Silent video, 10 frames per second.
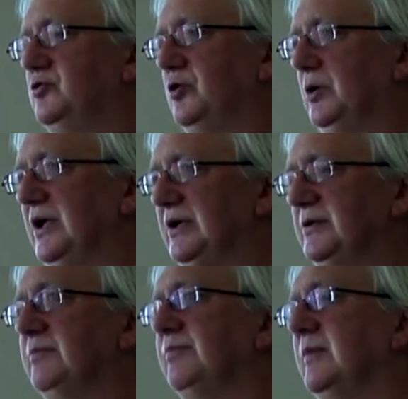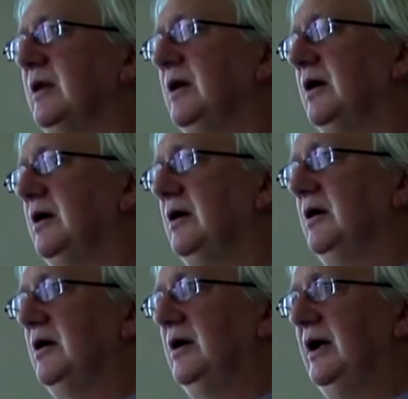Julian
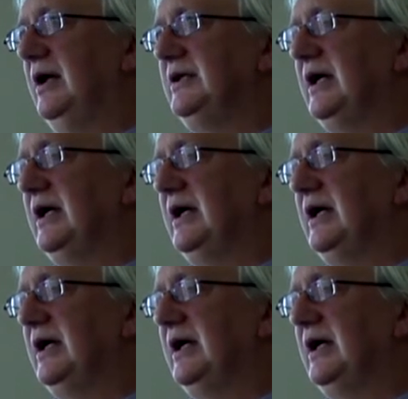in